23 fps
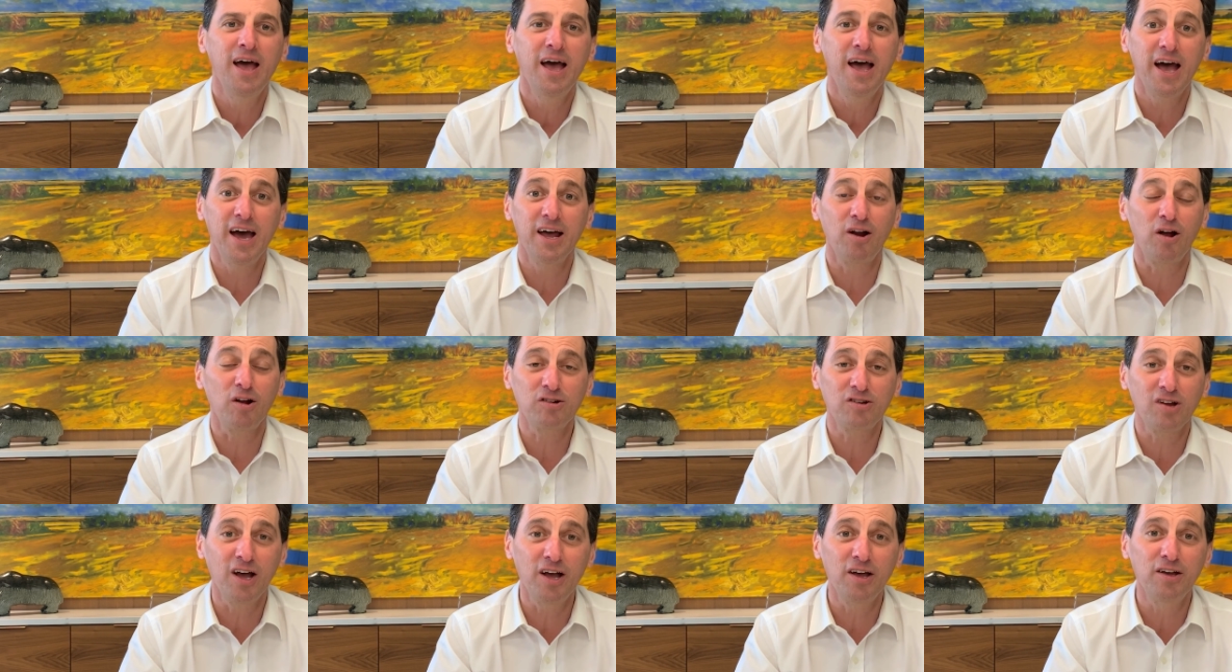And I'll
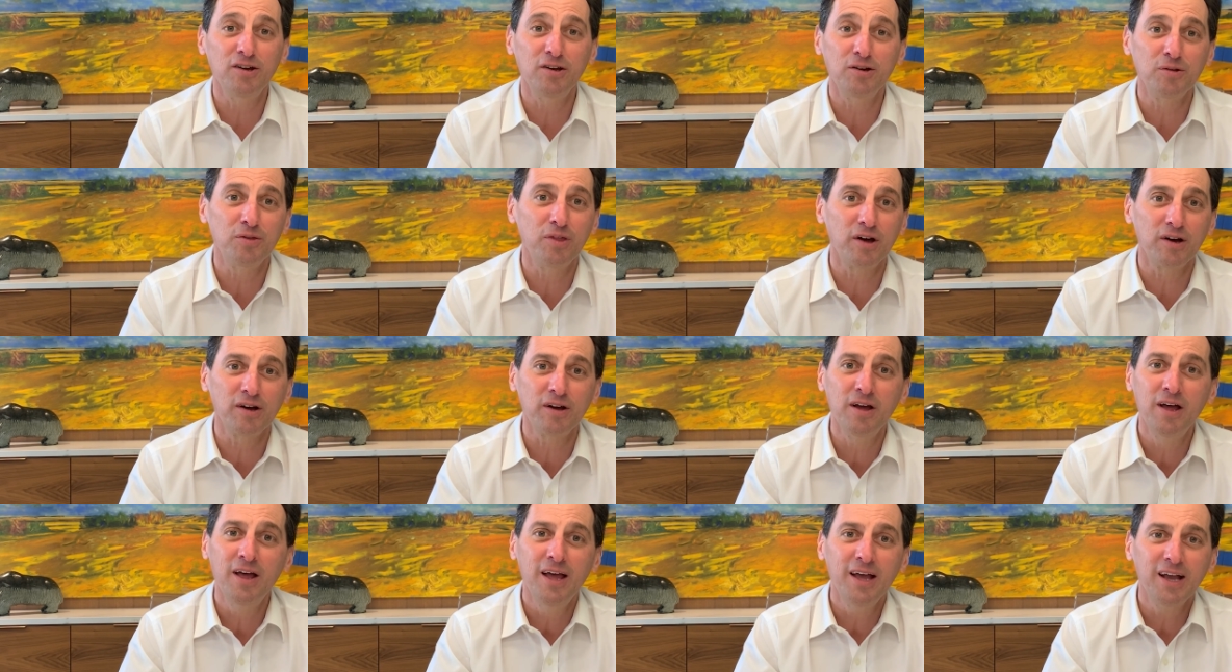tell you, the
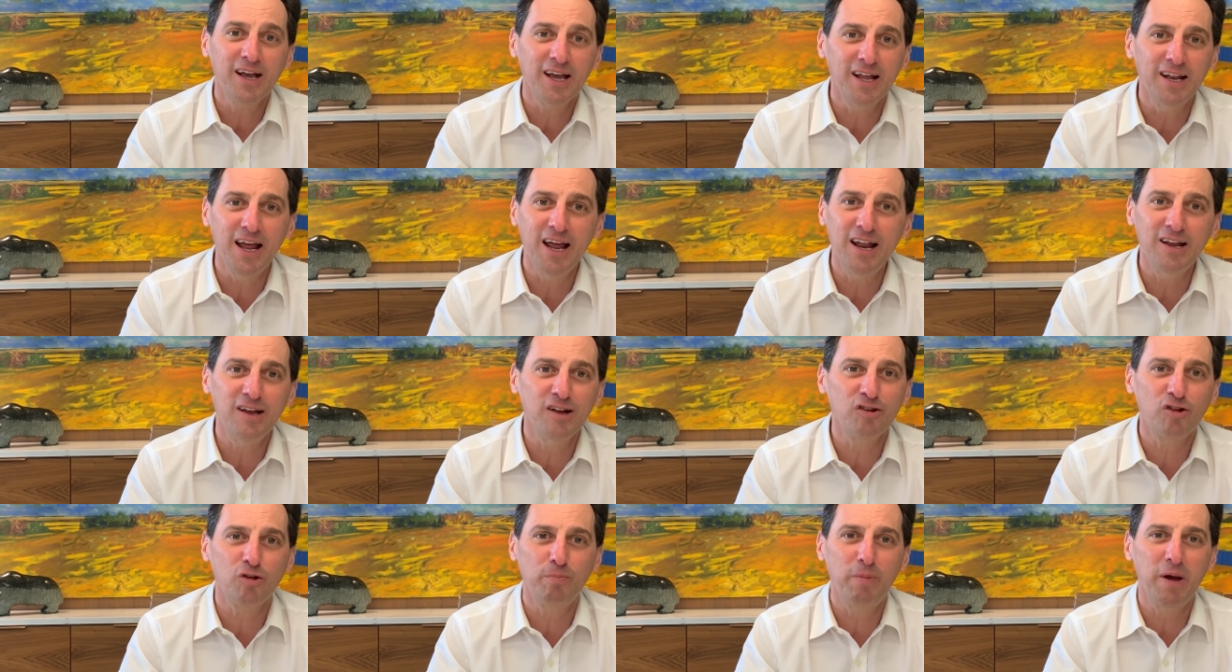
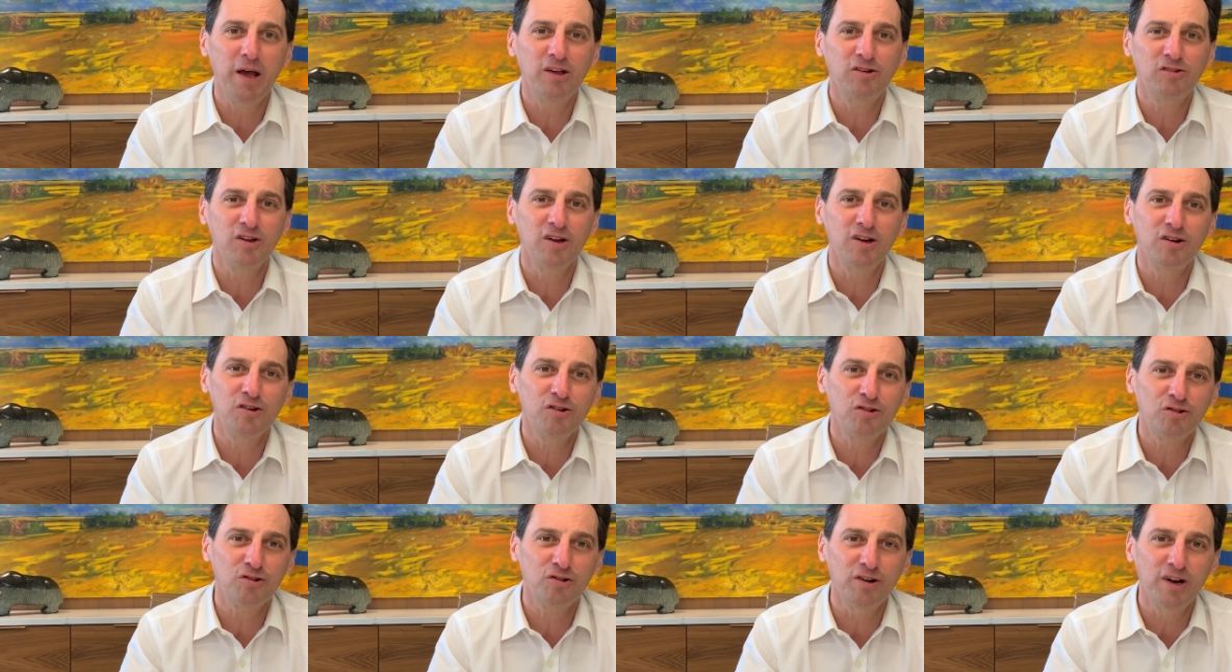Canadian space
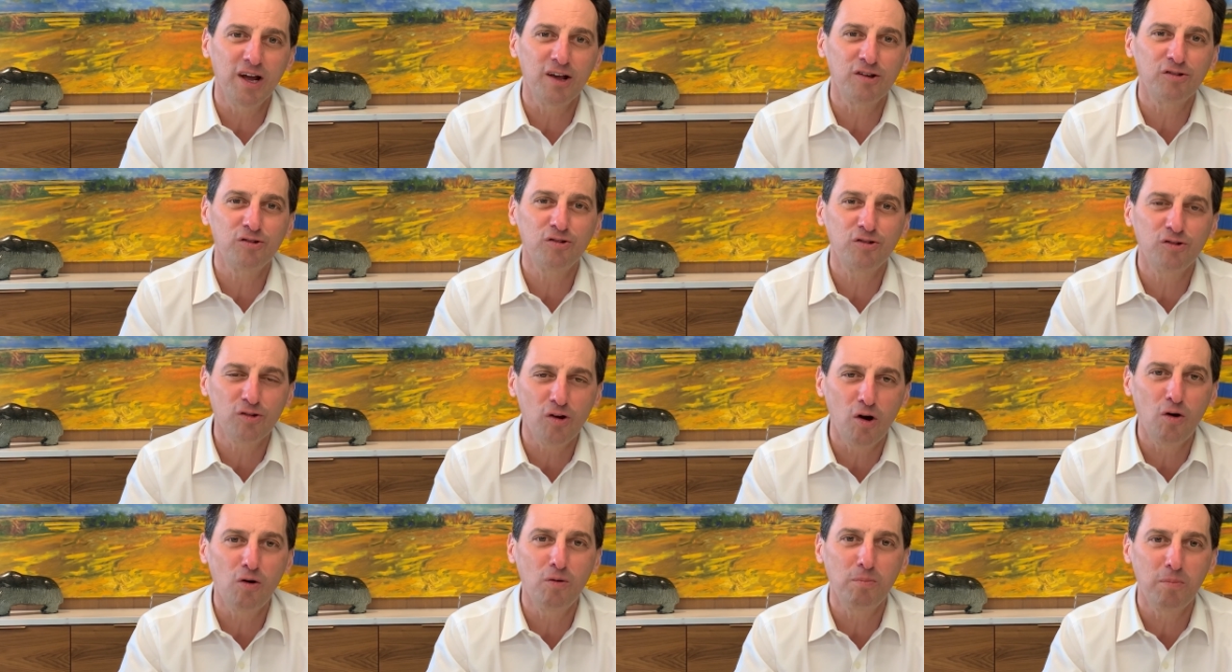industry has
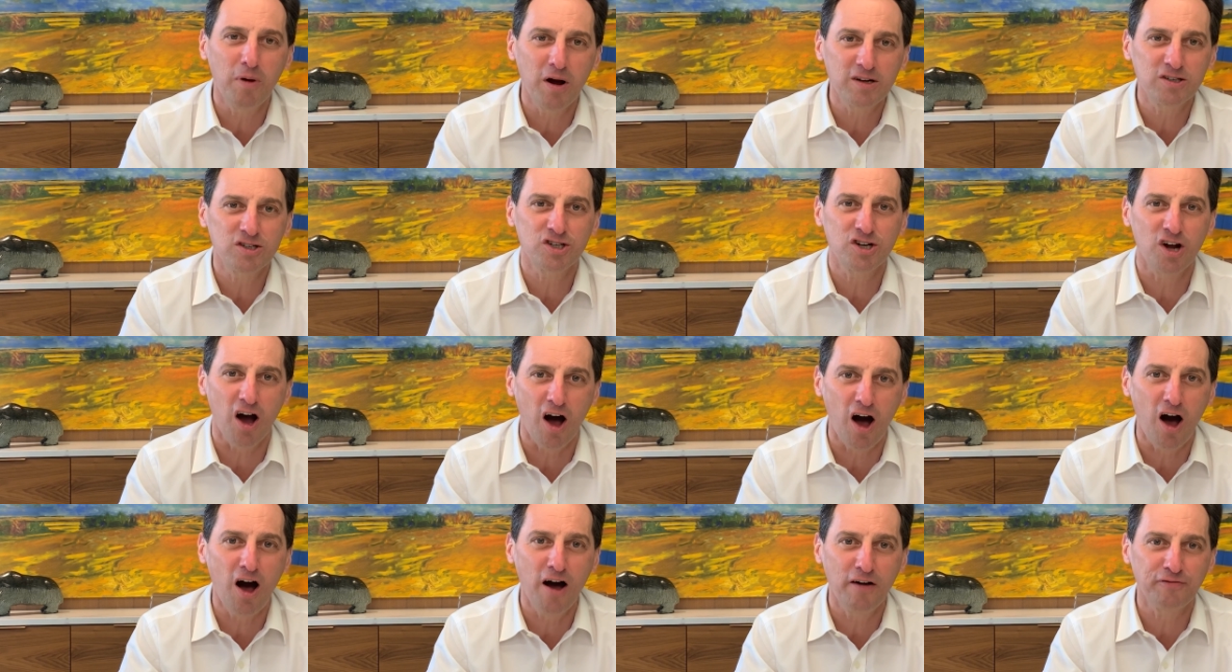so much to
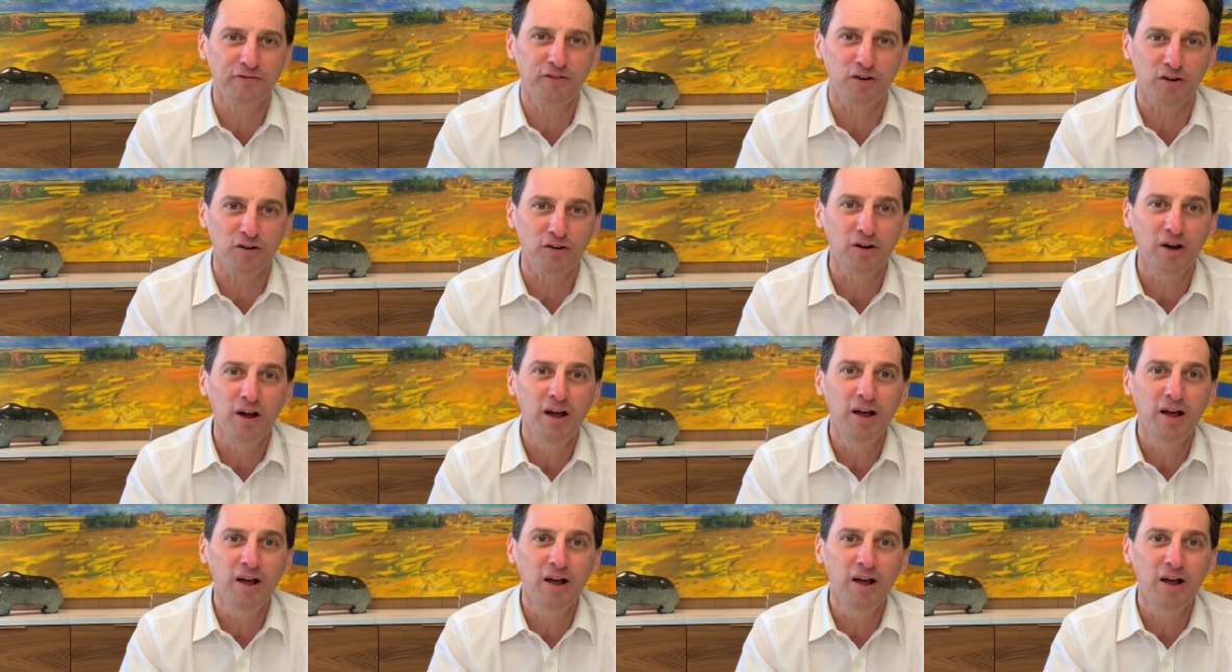offer